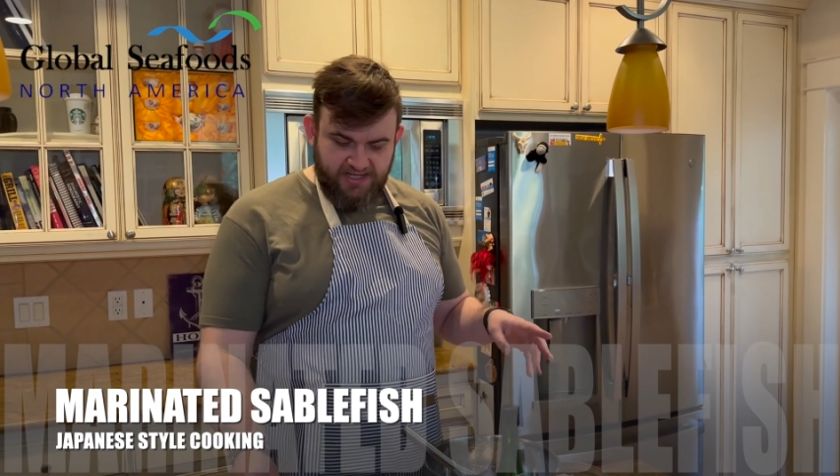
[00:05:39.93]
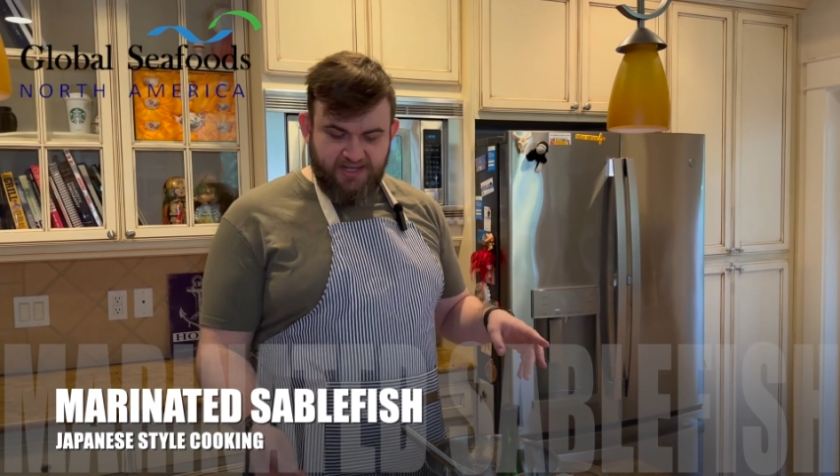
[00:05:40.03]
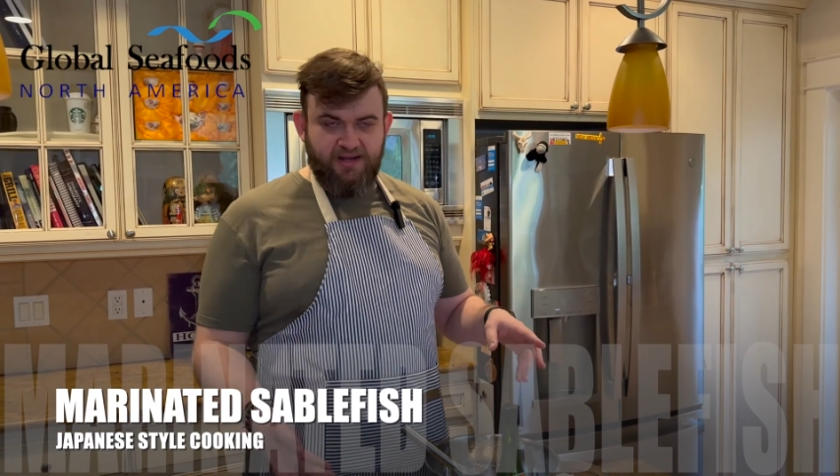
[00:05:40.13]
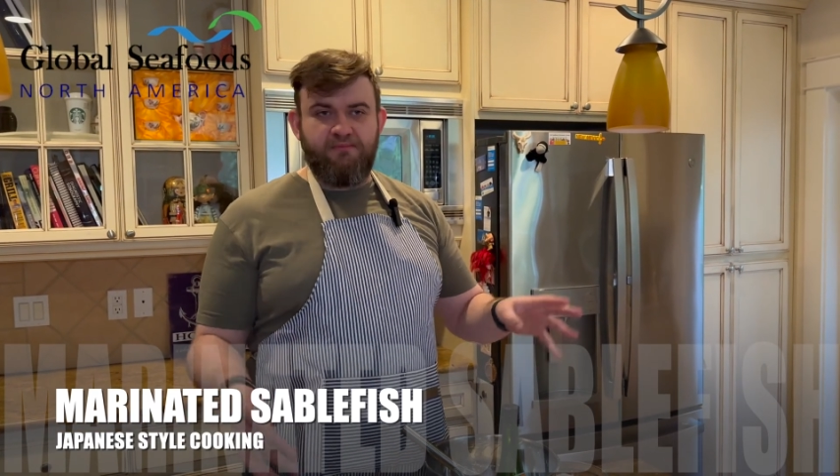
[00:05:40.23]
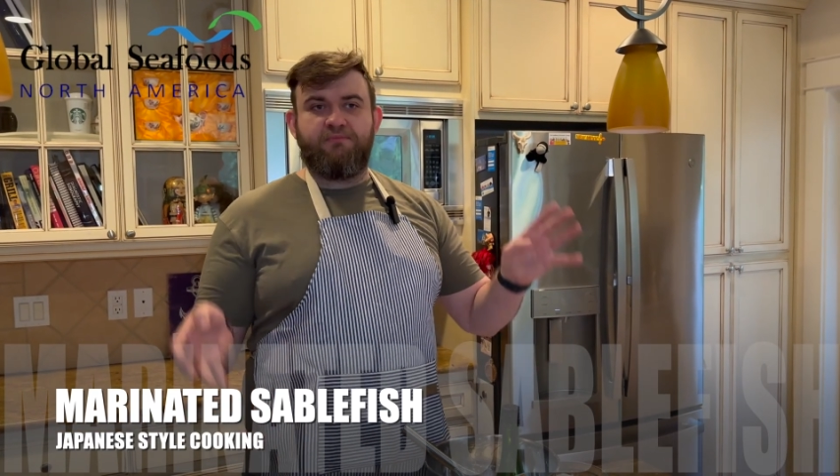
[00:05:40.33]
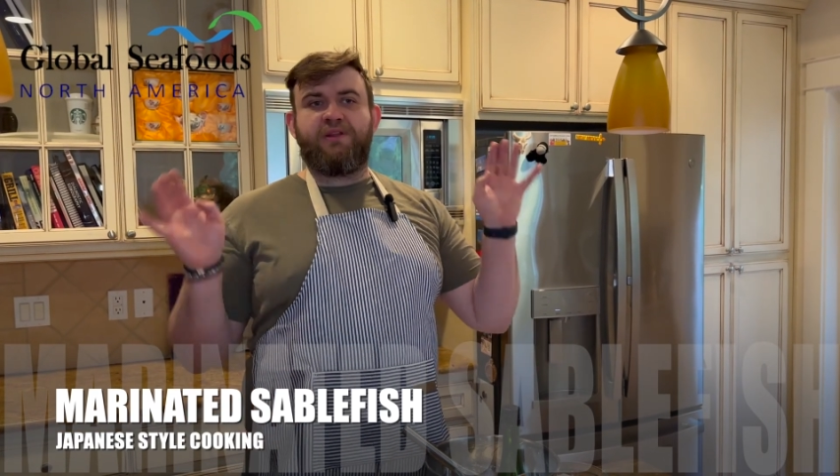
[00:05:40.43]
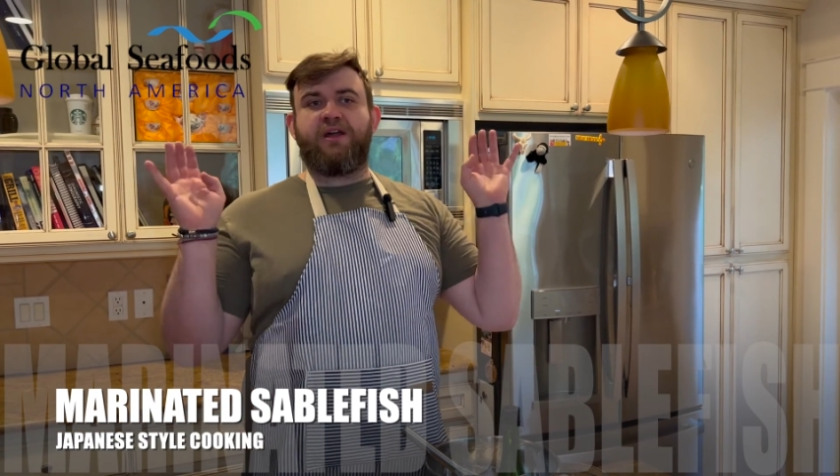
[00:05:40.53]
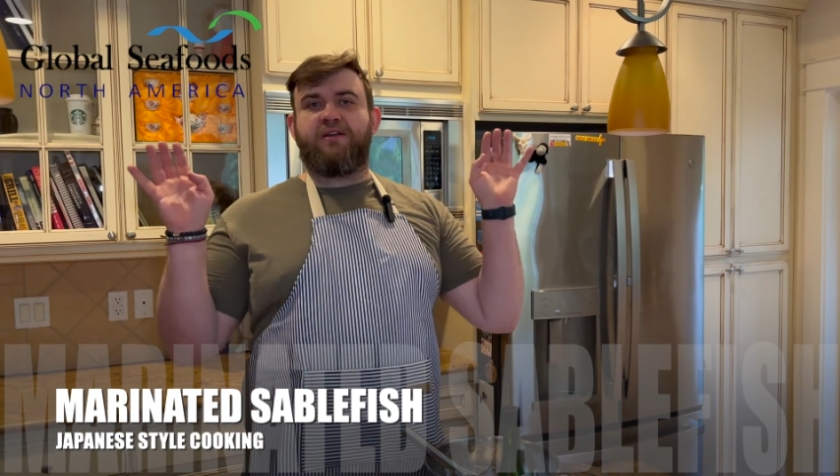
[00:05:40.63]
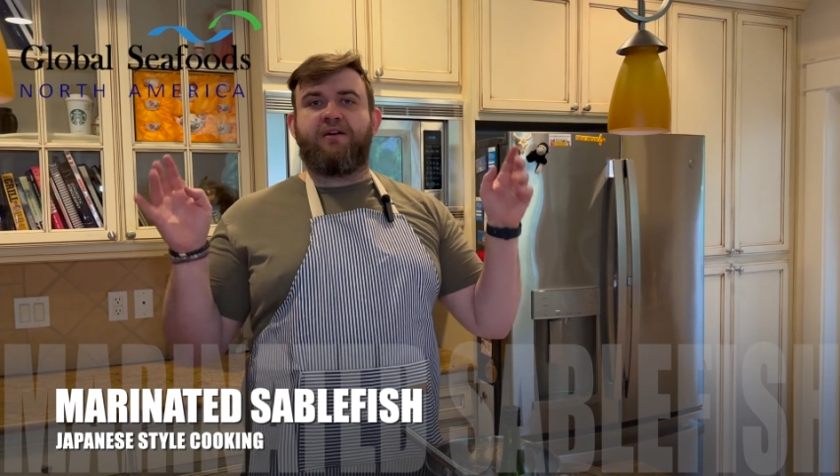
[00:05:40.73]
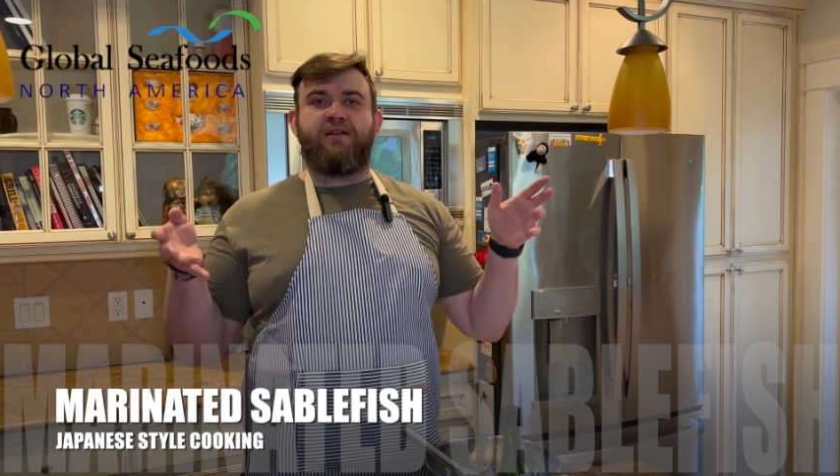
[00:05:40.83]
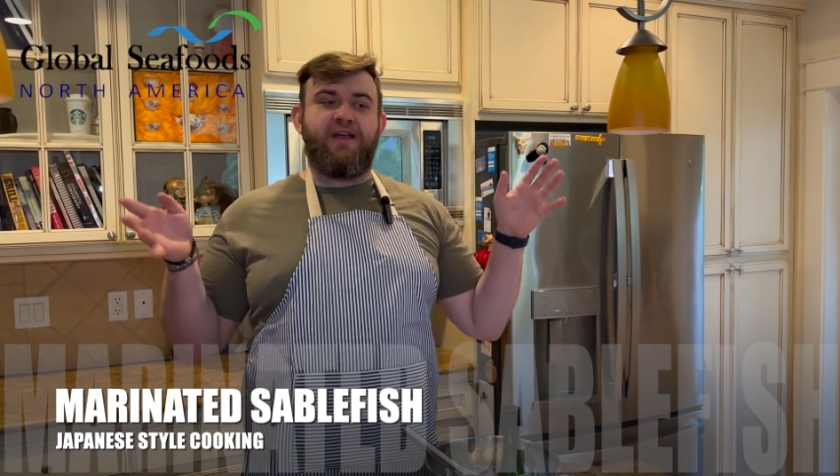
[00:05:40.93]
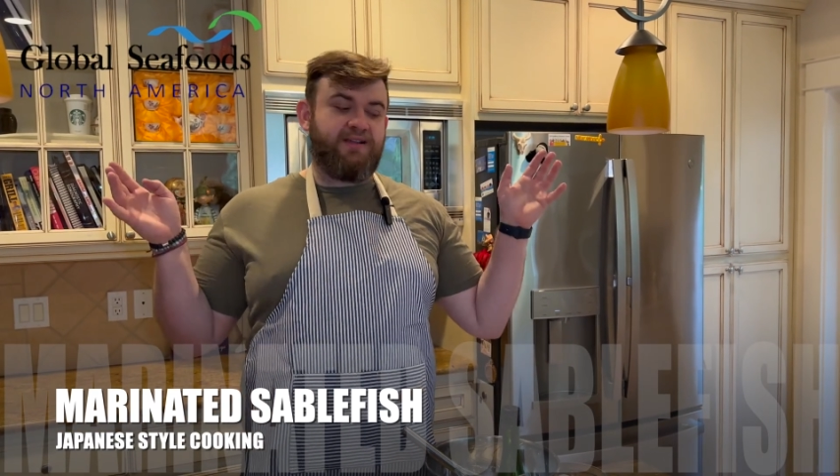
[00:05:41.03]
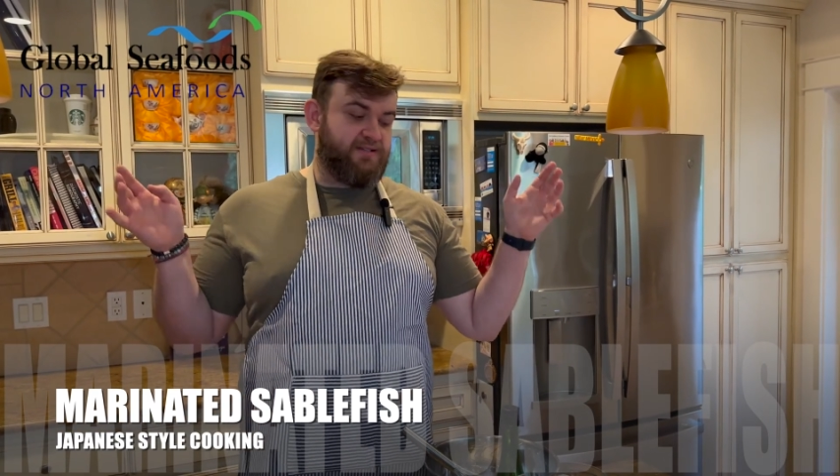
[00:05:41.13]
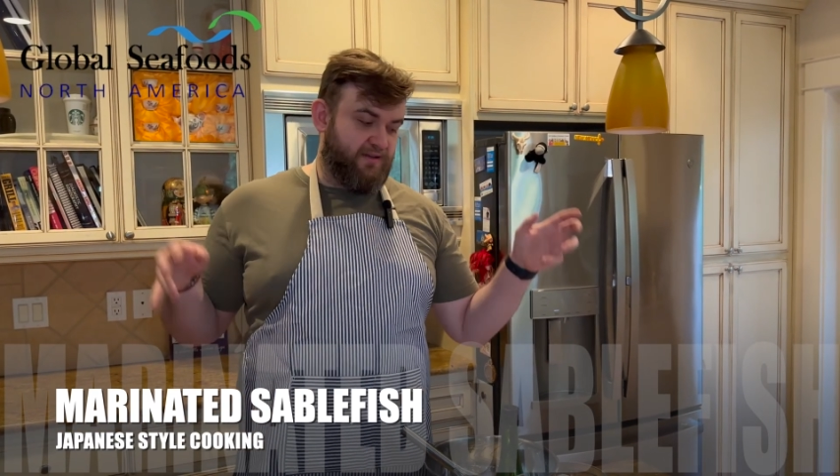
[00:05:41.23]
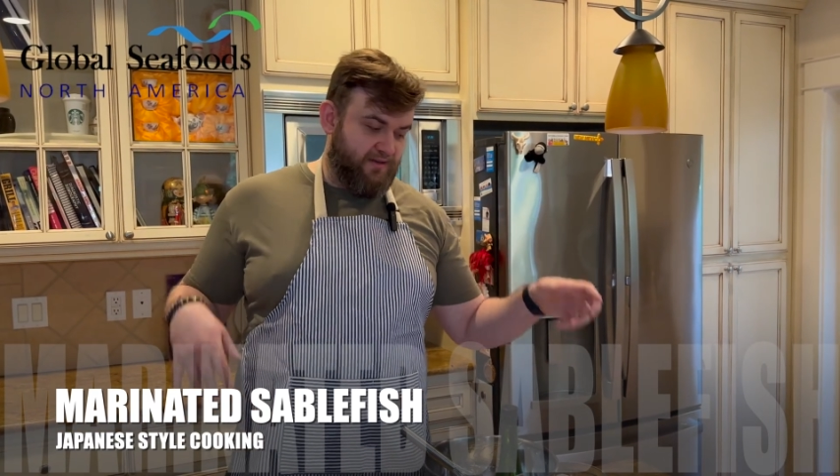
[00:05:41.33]
skin. Black cod,
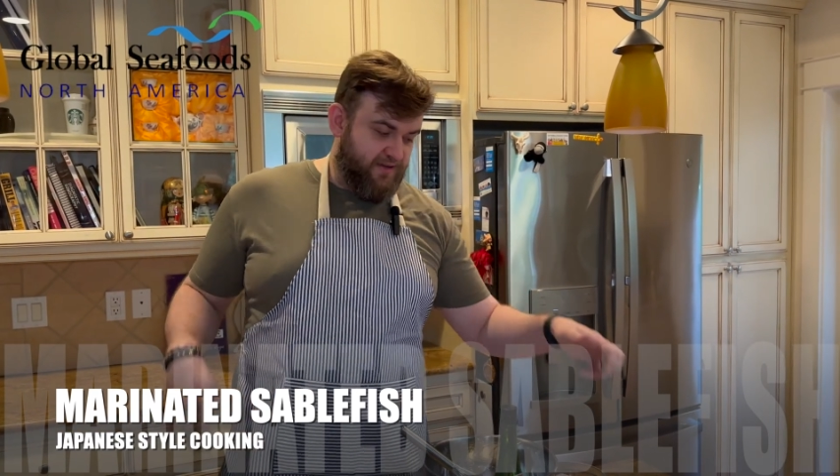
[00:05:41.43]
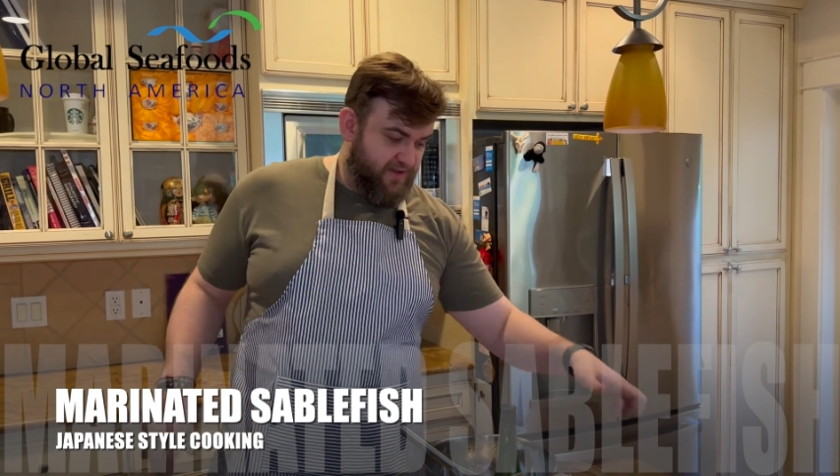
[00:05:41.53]
excellent.